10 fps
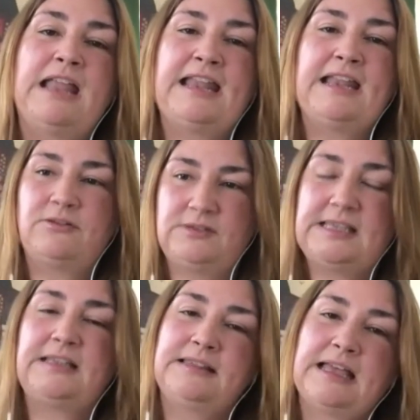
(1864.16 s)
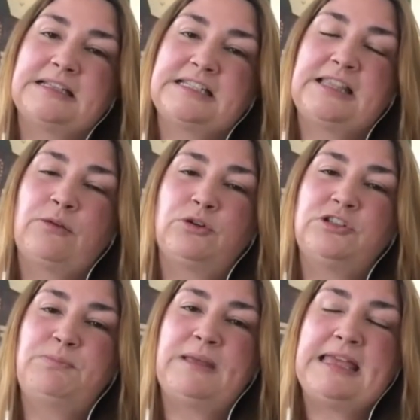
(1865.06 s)
announcing that there would
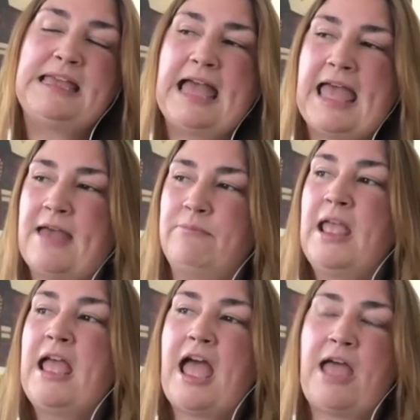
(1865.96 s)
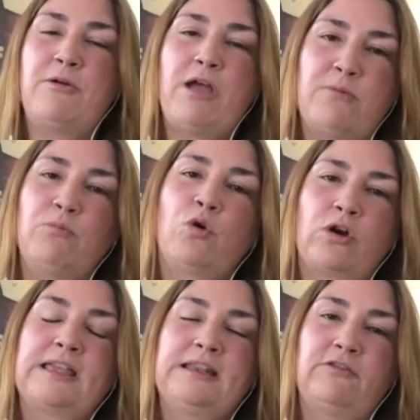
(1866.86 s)
be a
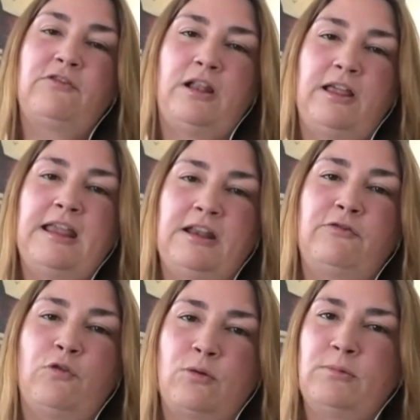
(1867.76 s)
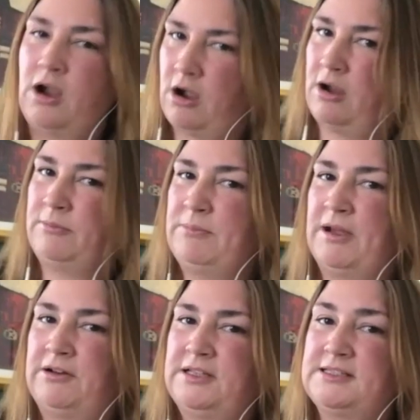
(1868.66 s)
morgue in a former army
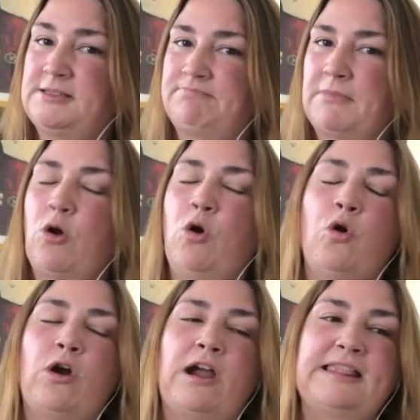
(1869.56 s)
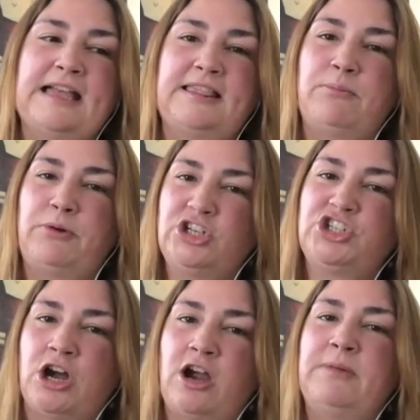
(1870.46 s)
barracks, or that the British
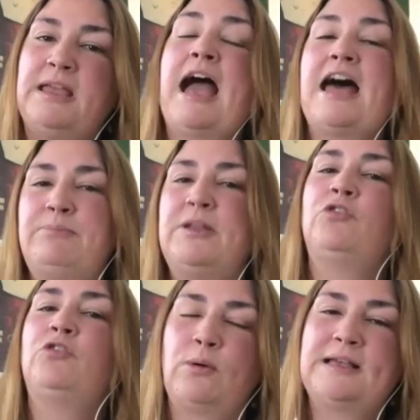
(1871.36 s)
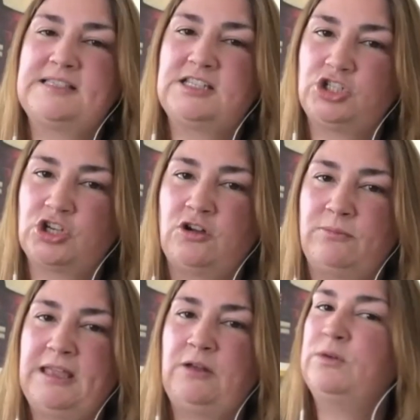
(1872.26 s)
Army had been requested to come
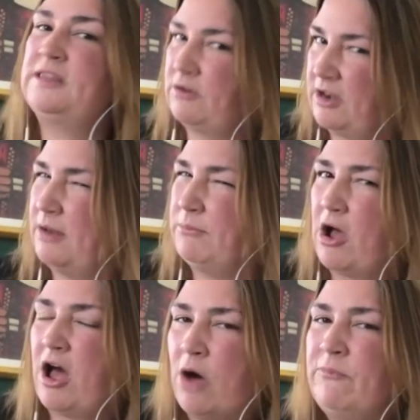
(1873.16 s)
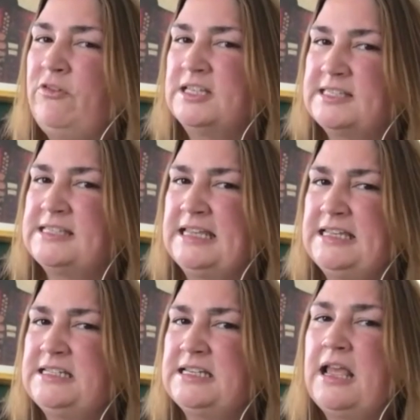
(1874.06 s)
in without an obvious
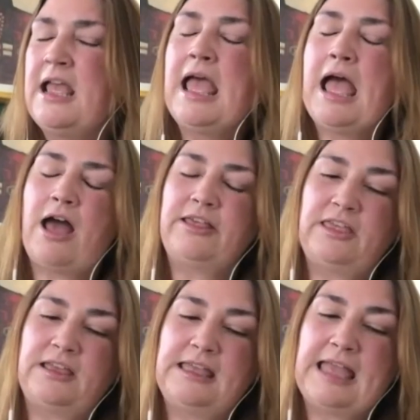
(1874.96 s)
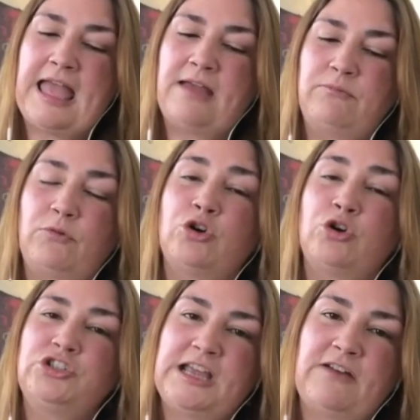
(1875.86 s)
need, I think
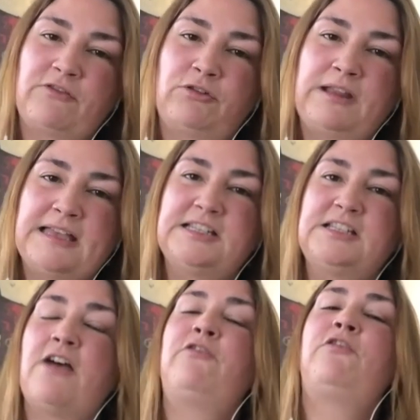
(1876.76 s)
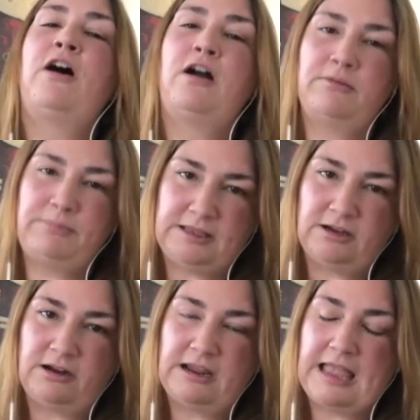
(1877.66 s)
could have created a far bigger